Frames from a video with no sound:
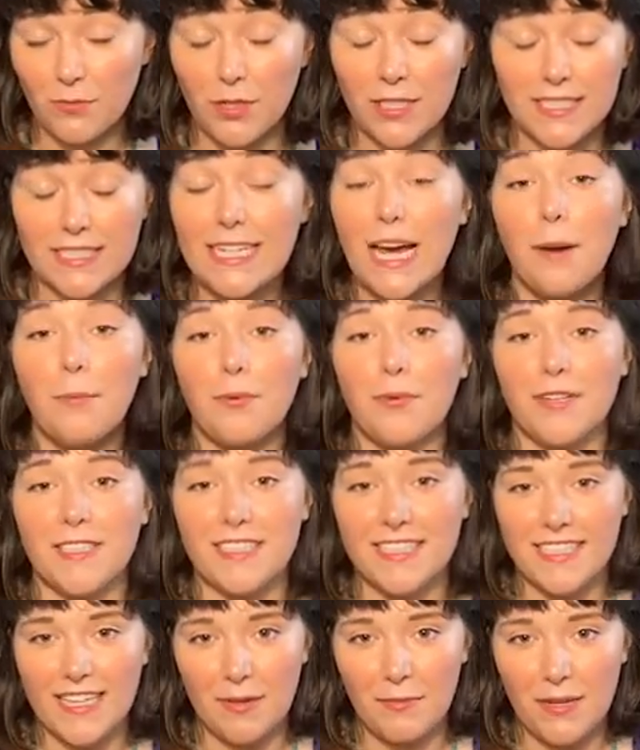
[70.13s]

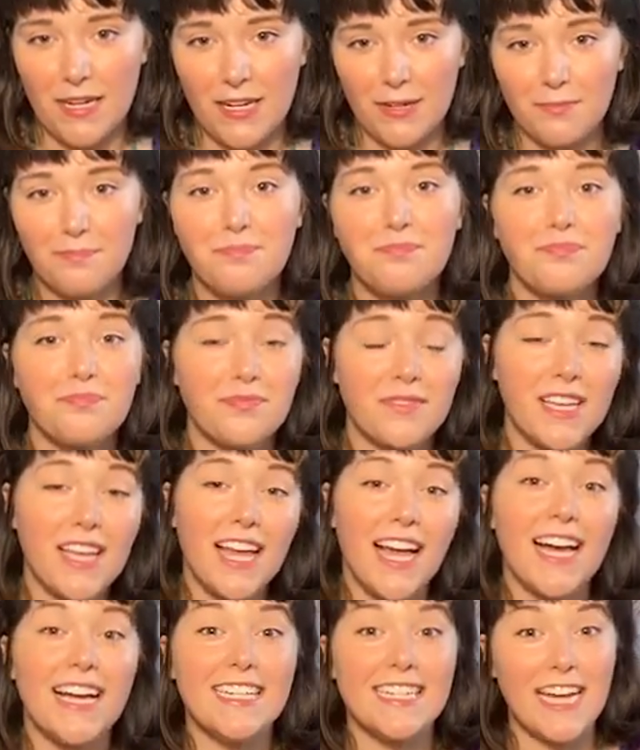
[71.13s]
temperance, I mean.
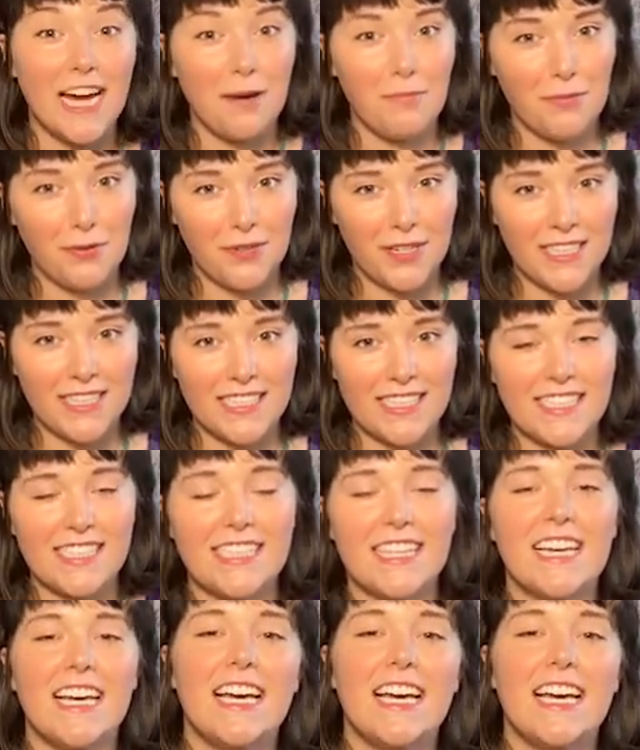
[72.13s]
And temperance